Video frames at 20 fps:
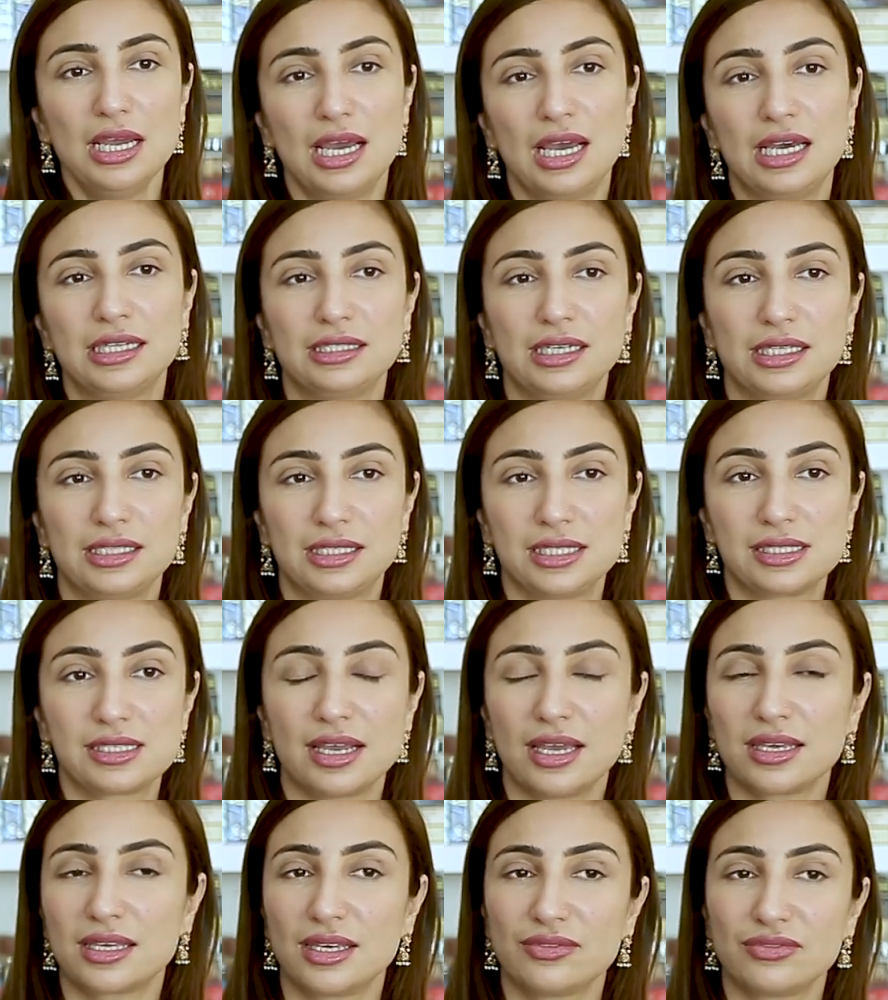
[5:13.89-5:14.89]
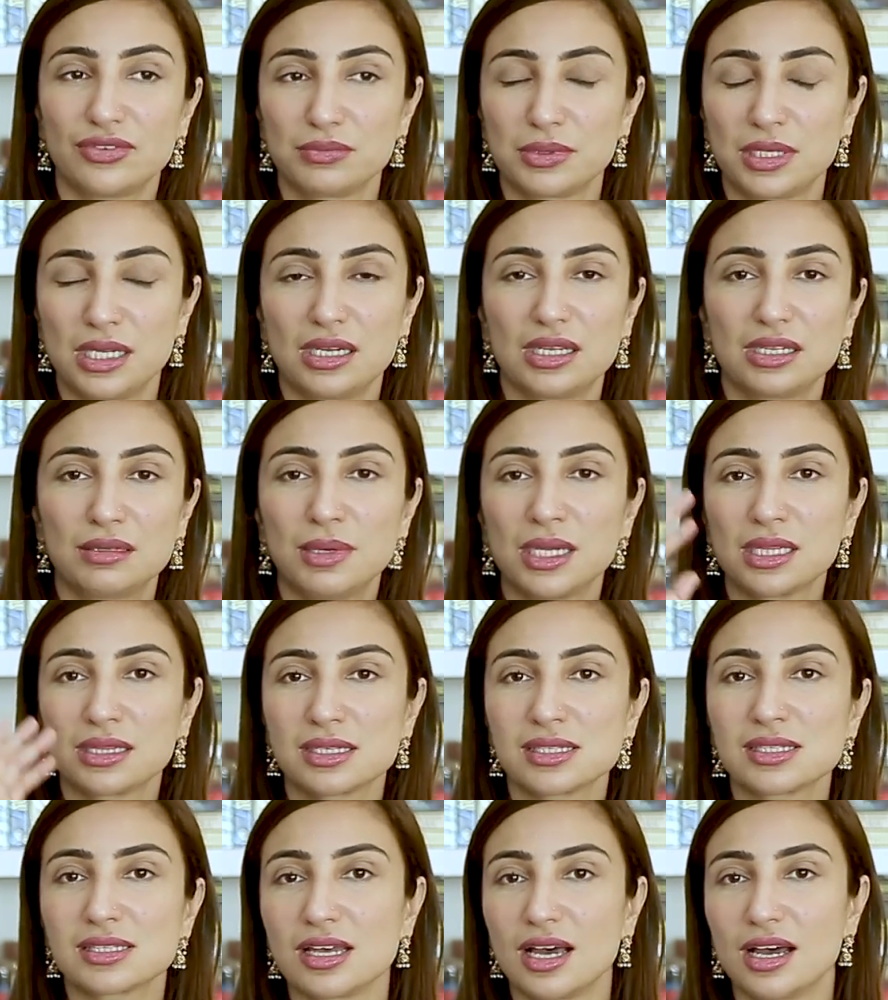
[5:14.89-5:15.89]
And then this guy came from
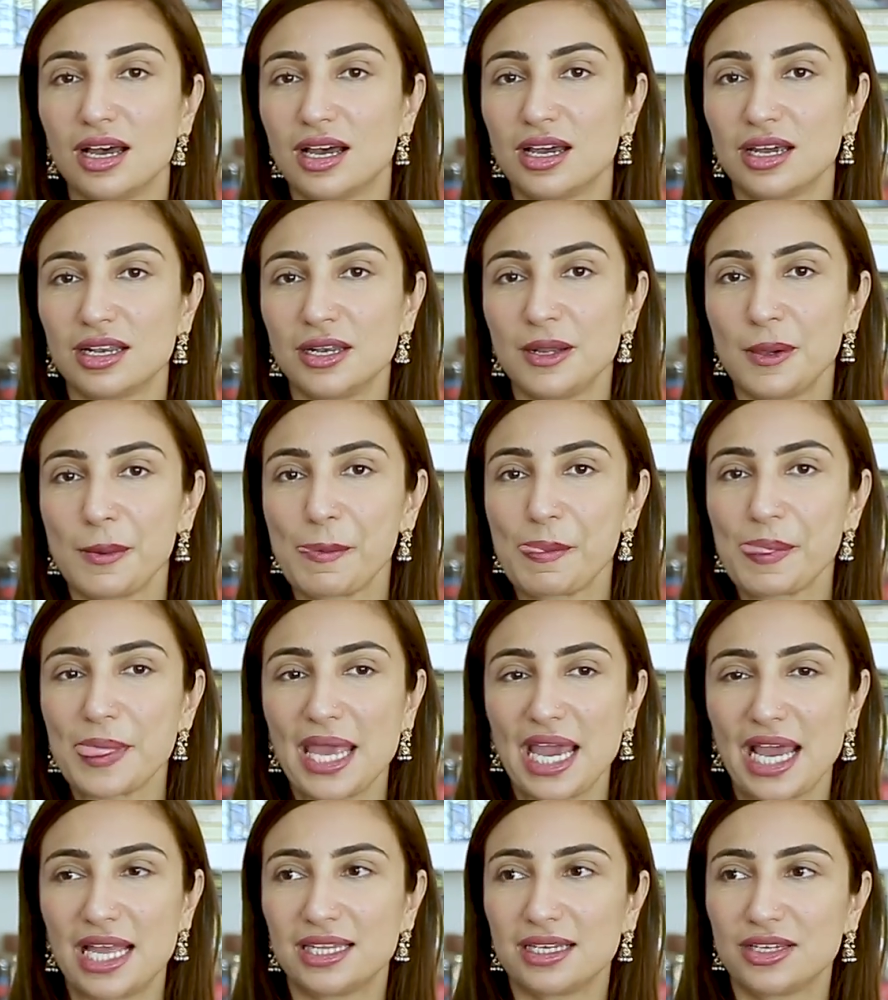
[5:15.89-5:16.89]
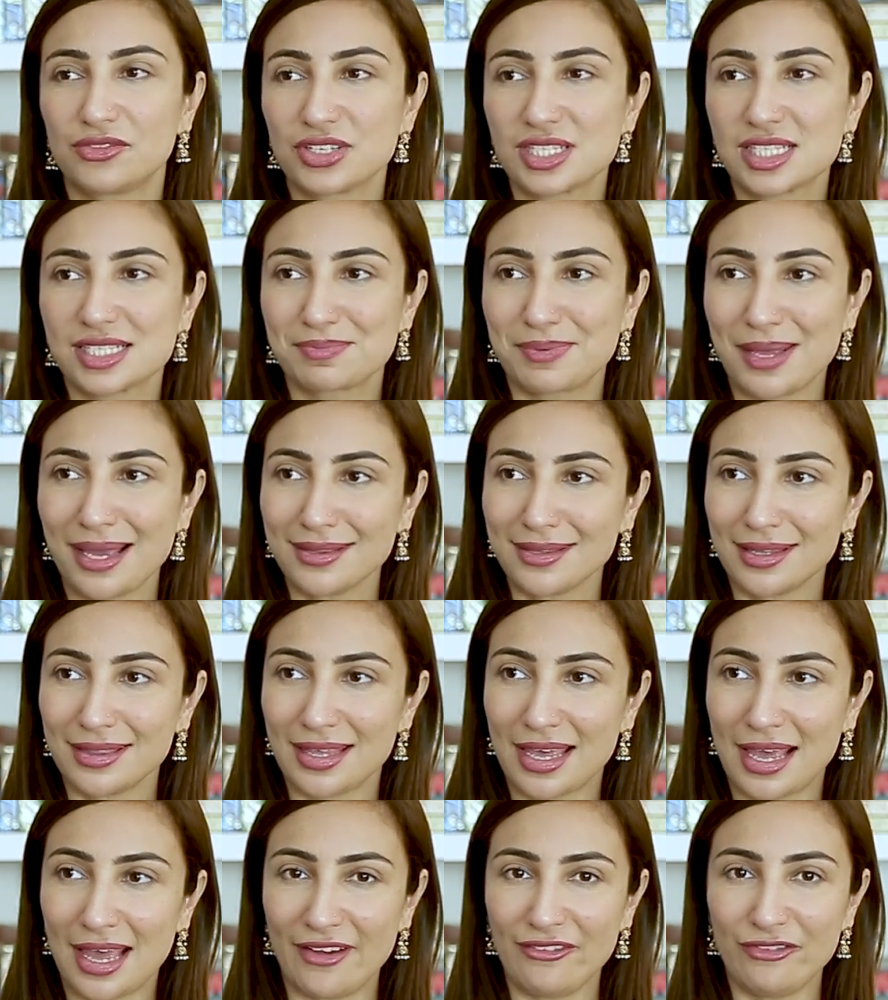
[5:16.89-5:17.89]
Gilgit-Baltistan. And the respect that
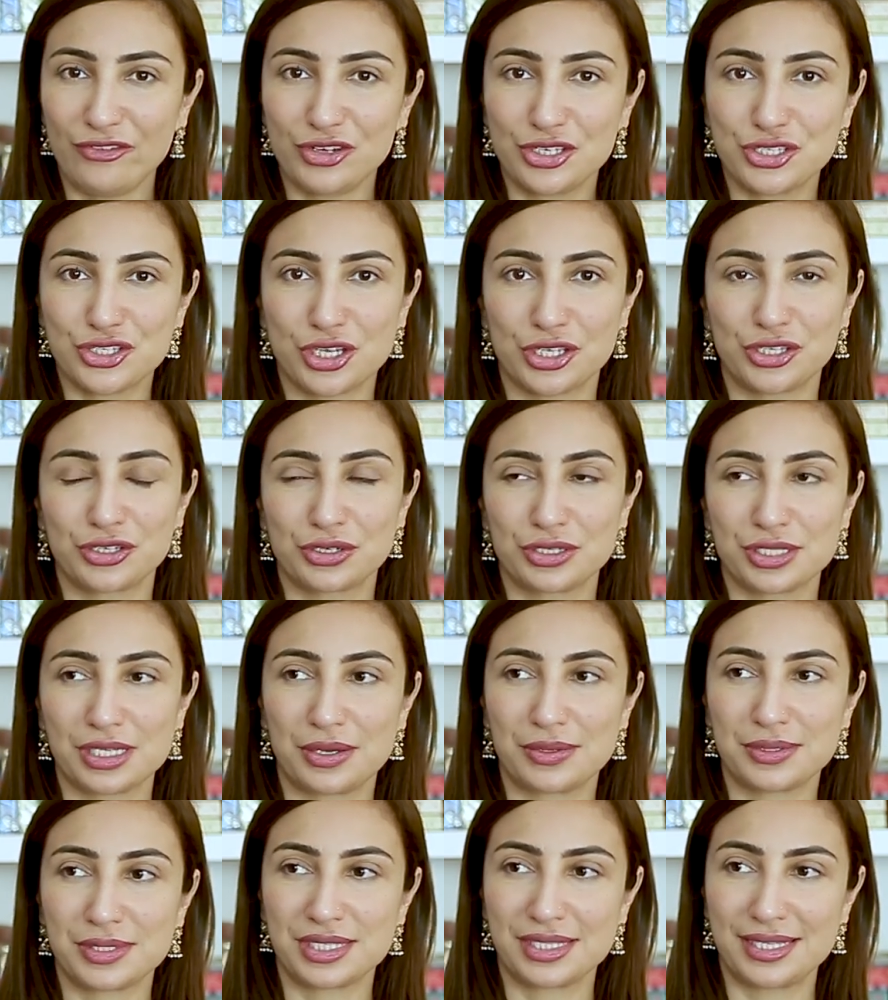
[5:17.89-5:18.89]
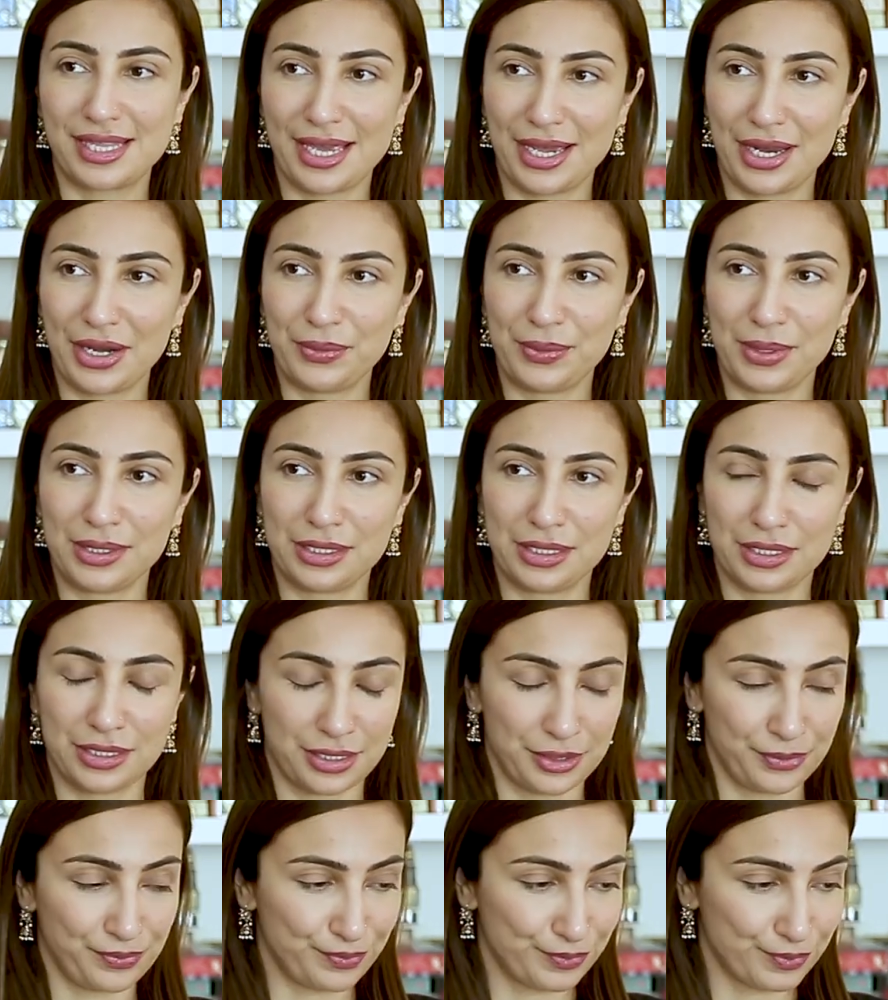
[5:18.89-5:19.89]
they have for each other, because I was there when
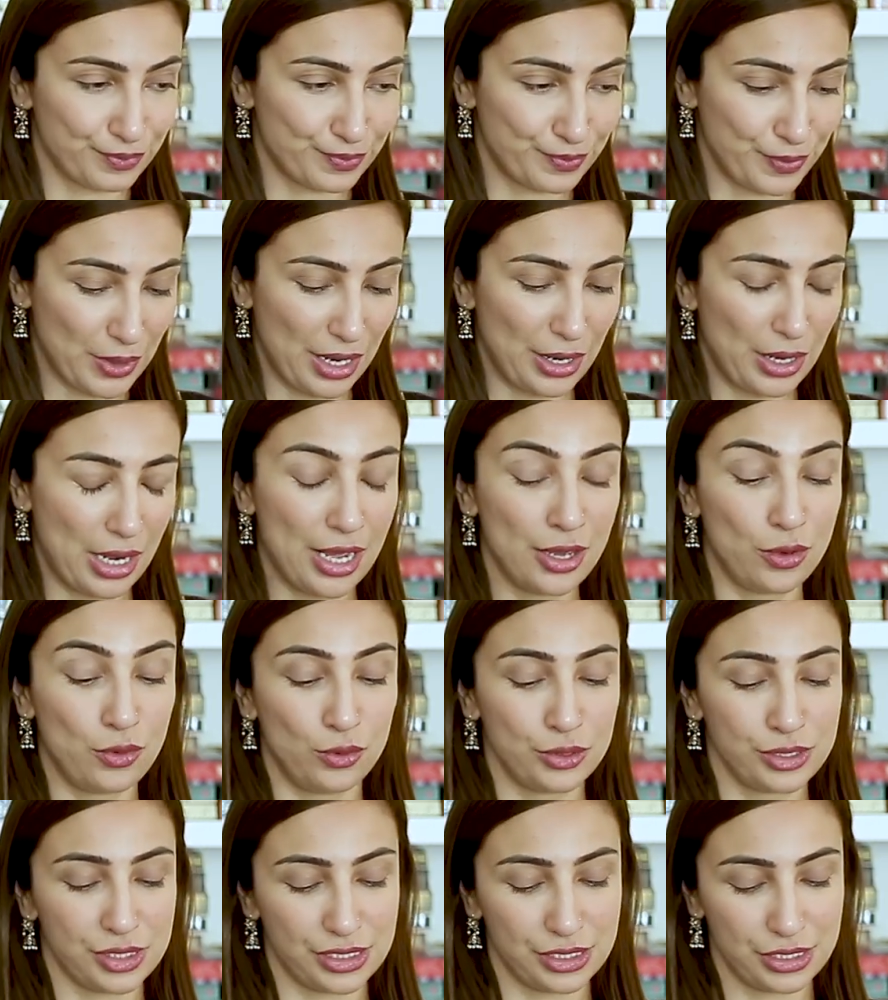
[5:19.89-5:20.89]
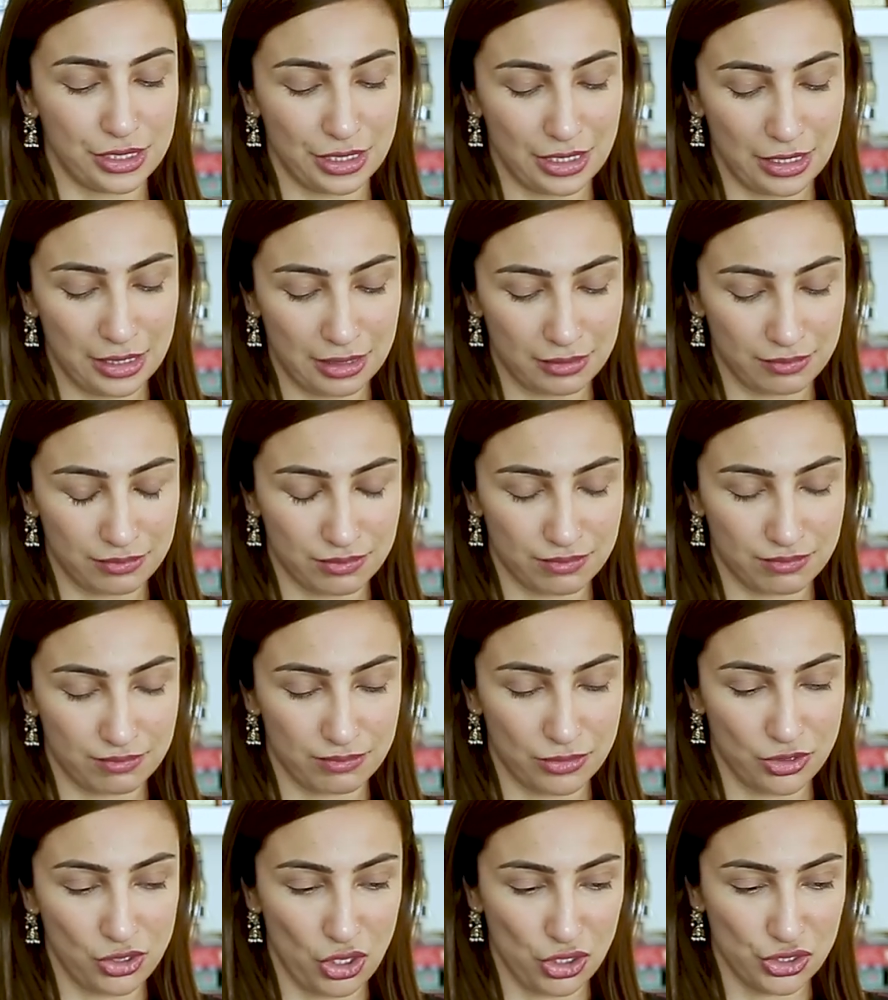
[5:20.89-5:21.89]
I hosted the
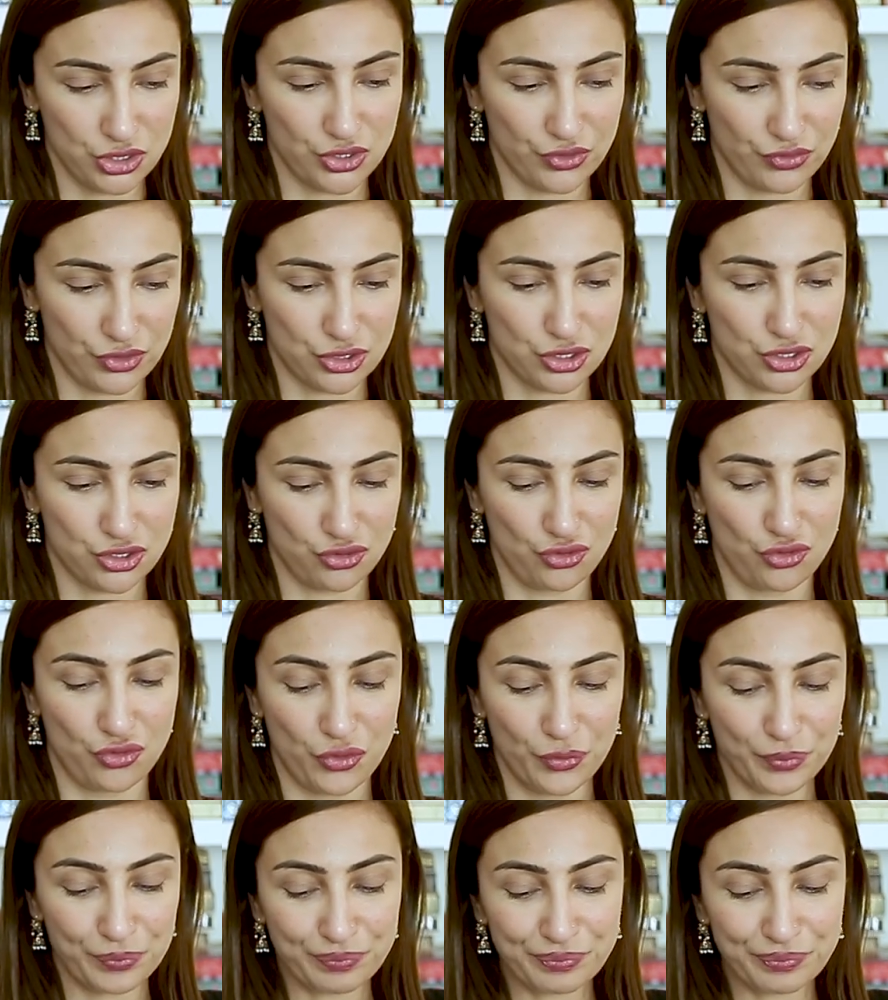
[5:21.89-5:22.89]
launch of the show.